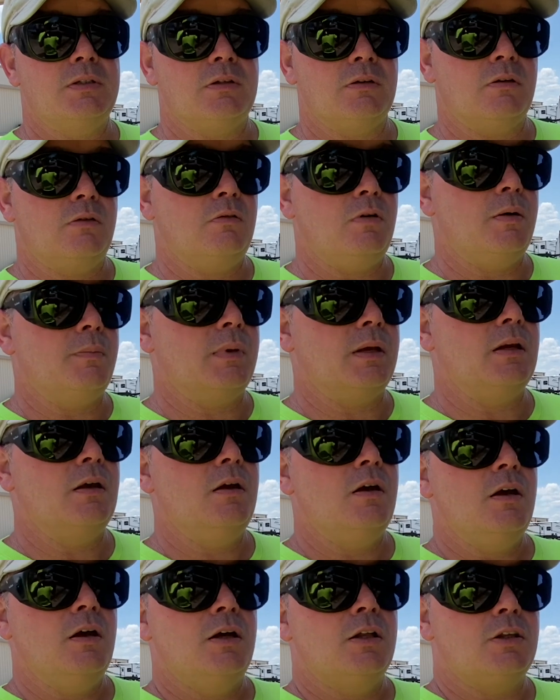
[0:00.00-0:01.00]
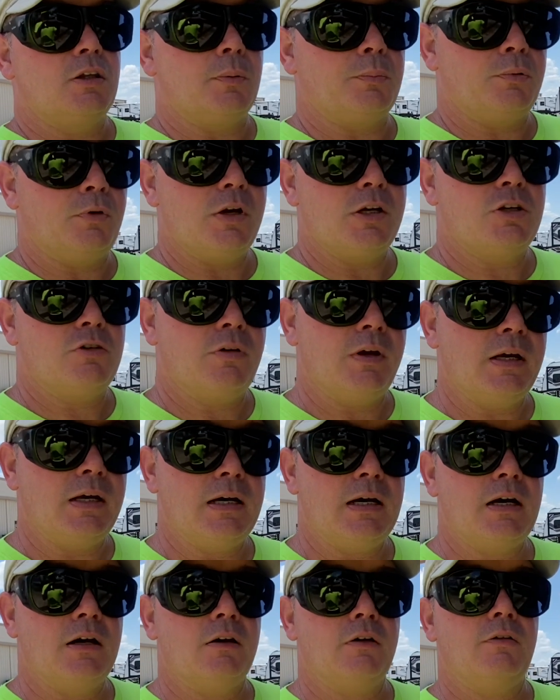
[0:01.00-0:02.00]
of equipment to pre-treat
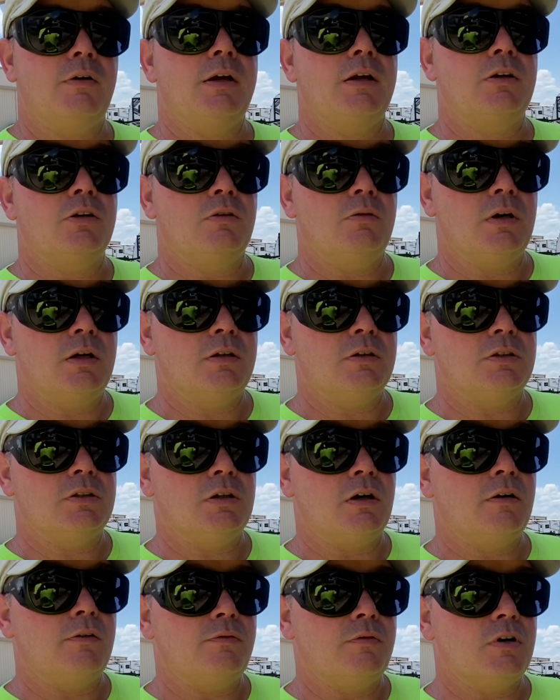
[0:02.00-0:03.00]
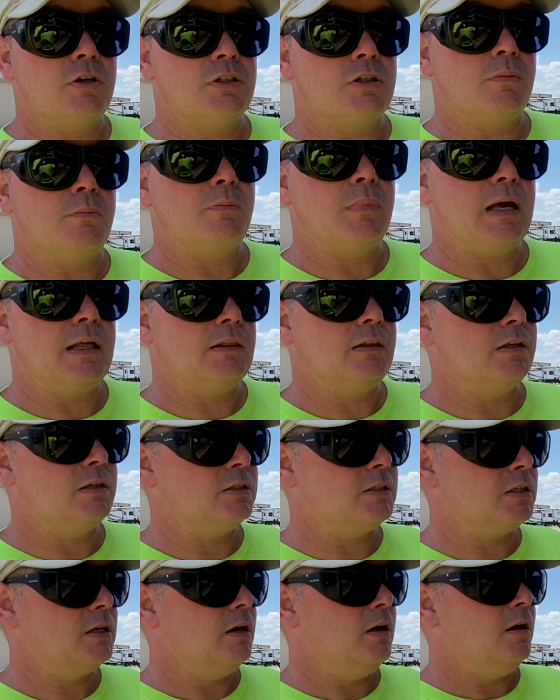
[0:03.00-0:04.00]
concrete and do other soft washing
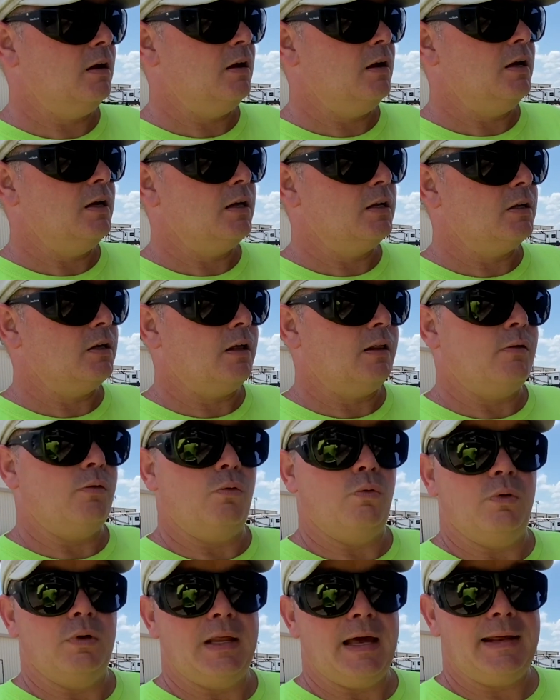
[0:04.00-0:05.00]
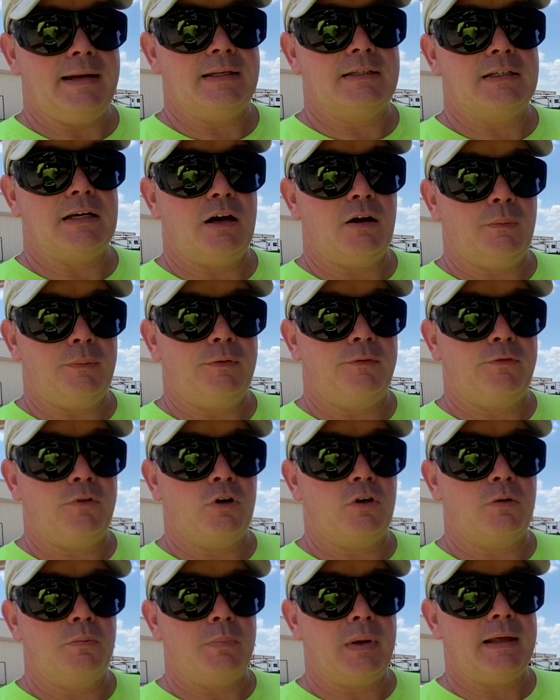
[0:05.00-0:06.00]
methods. That is our
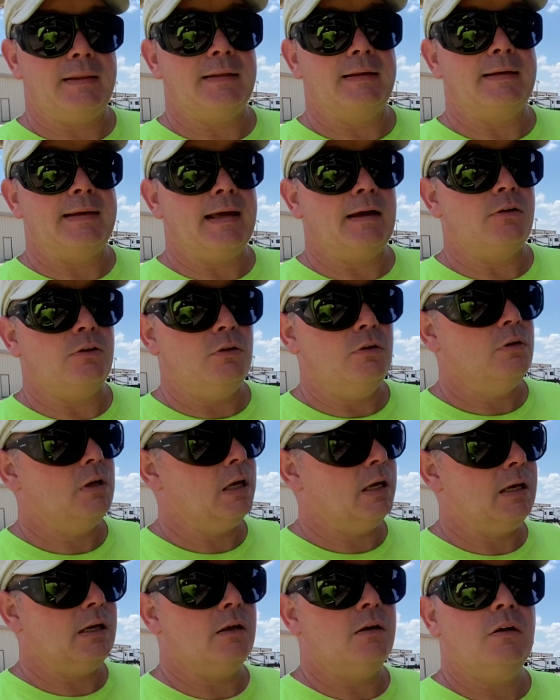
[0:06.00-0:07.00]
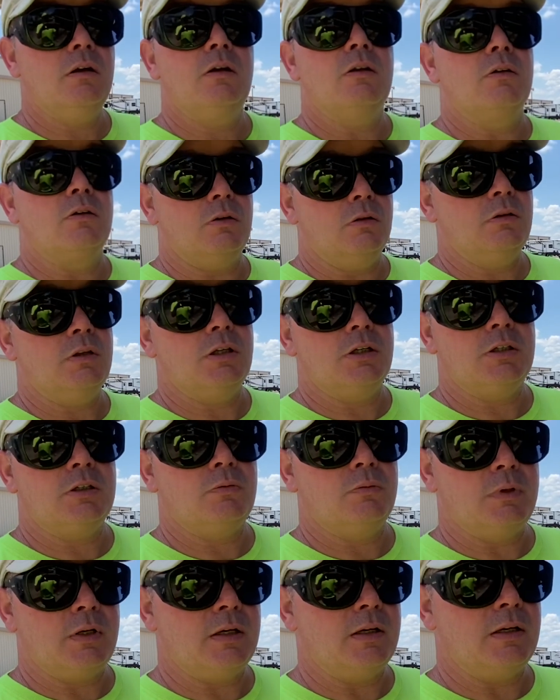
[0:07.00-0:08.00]
preferred method. Now you can do this
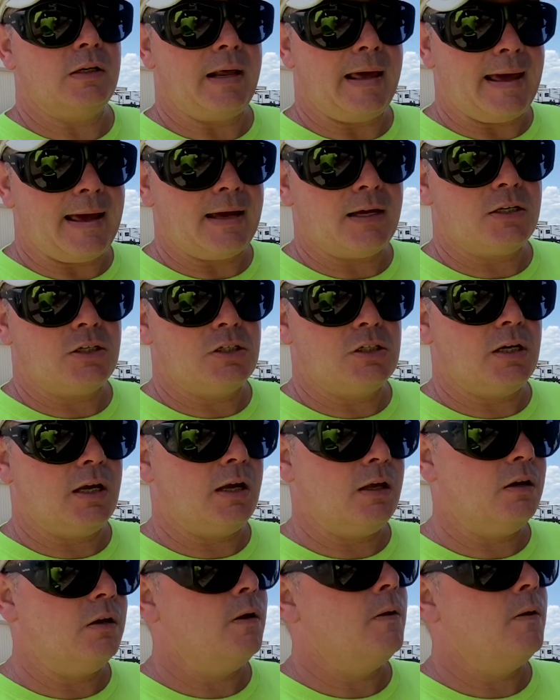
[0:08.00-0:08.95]
with an X-Jet,